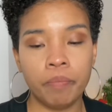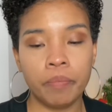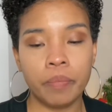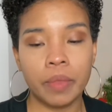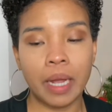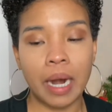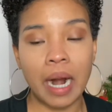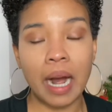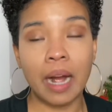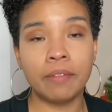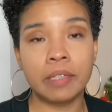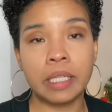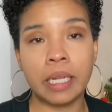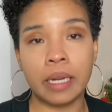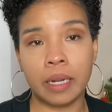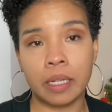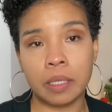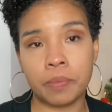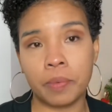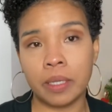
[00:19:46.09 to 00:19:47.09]
that I've seen
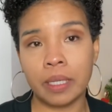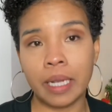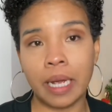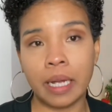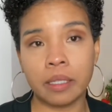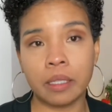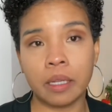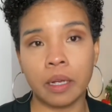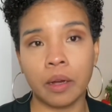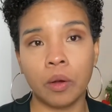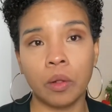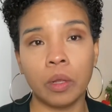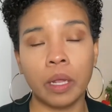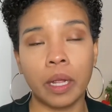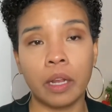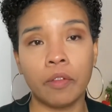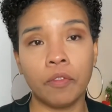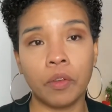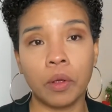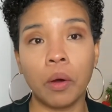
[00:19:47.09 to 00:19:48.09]
has been Tesco. Like
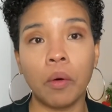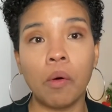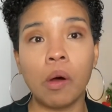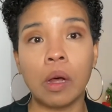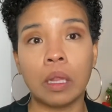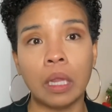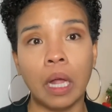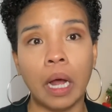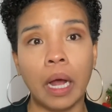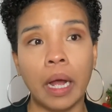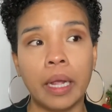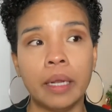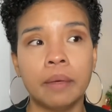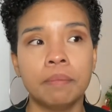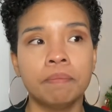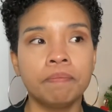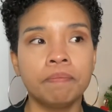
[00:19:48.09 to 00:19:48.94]
if you go online